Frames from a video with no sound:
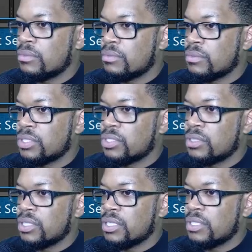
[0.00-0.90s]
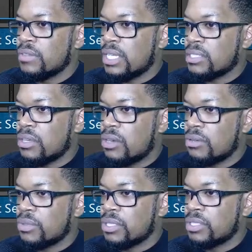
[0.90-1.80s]
we're just going to leave it as a hard
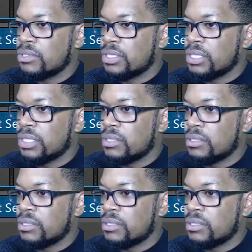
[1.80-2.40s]
100